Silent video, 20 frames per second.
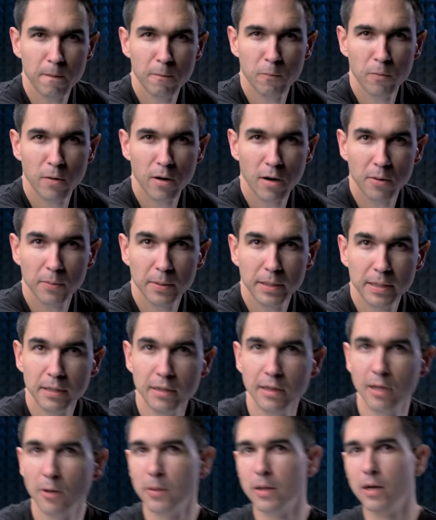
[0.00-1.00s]
Where are we?
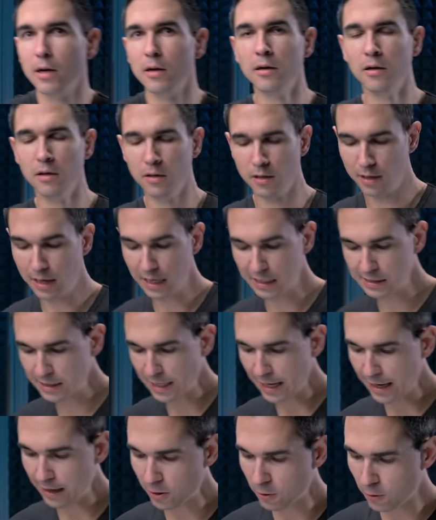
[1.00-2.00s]
There we are. Next
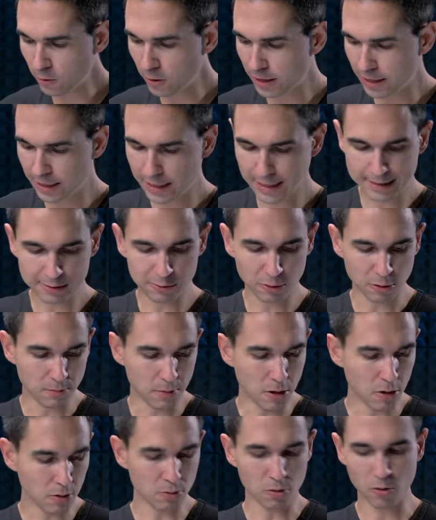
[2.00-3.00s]
category is
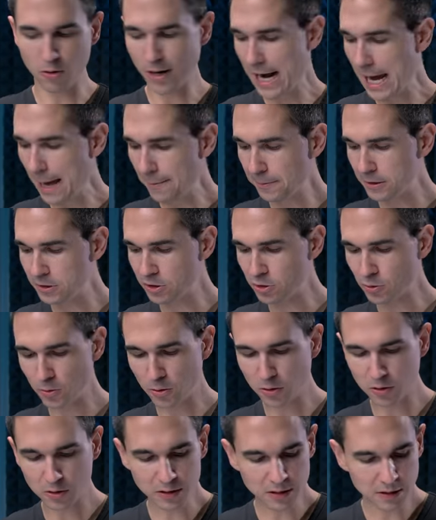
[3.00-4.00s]
remote or app
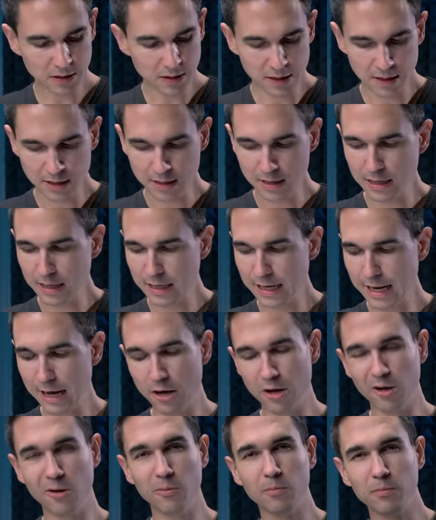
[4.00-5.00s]
controls.
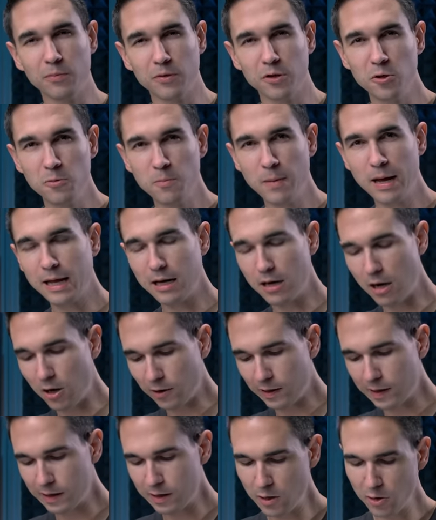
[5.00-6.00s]
Now, you might
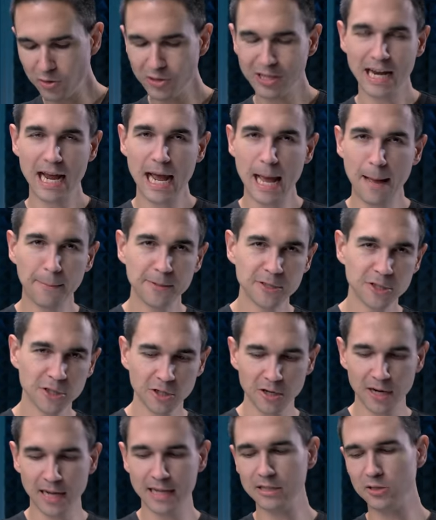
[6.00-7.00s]
already know that
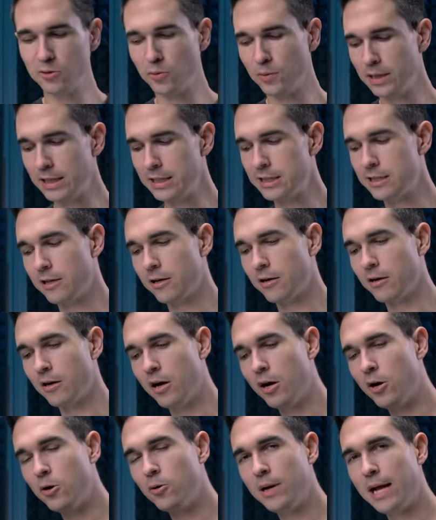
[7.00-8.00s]
Aputure has released
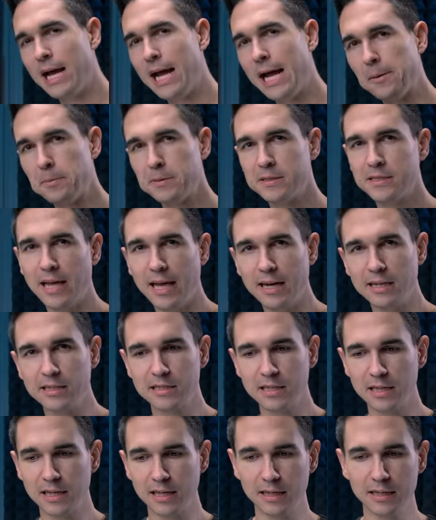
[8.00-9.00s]
their own app,
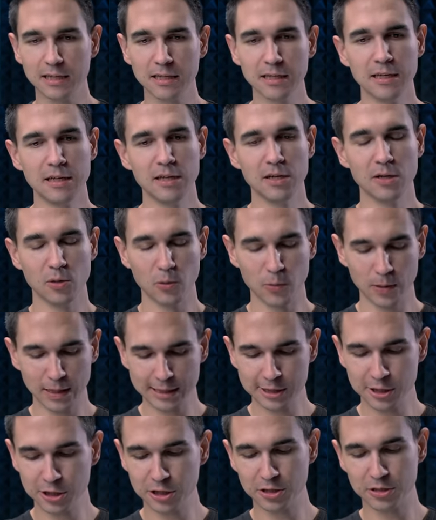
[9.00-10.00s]
Situs Link,
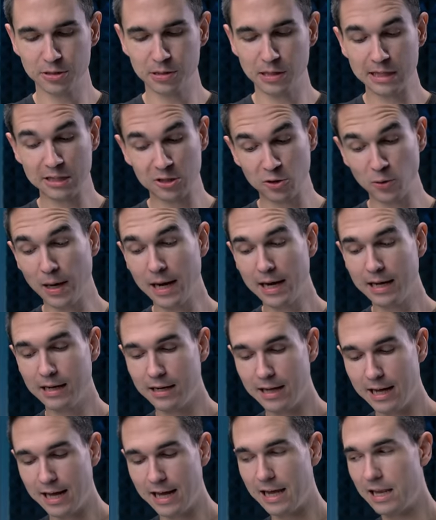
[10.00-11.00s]
which is great,
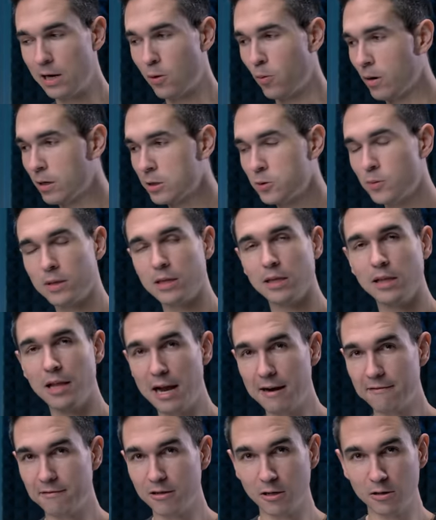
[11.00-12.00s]
and it works with a
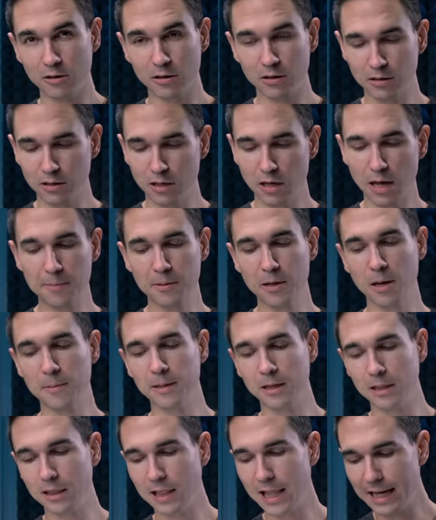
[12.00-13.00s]
lot of their
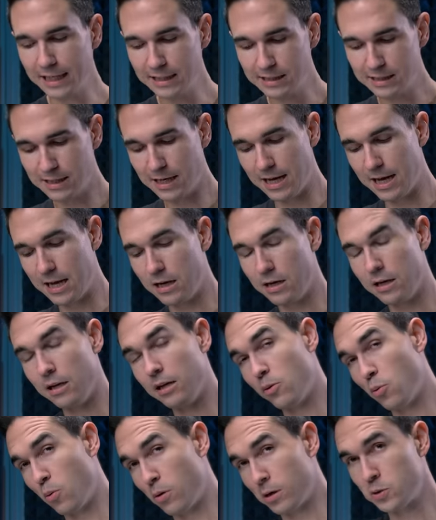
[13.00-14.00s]
upcoming lights and
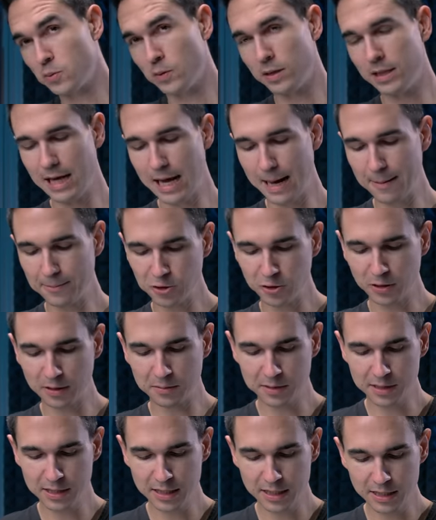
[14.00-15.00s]
works with the Aputure
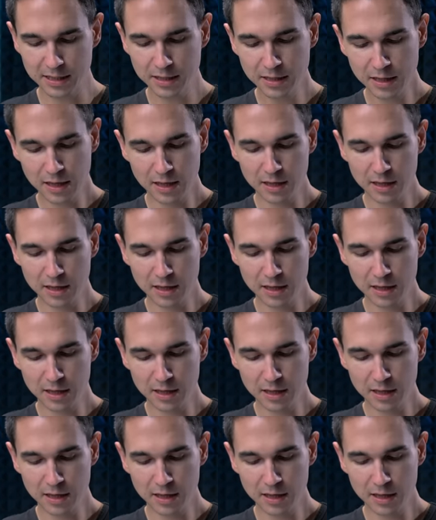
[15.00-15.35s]
MC.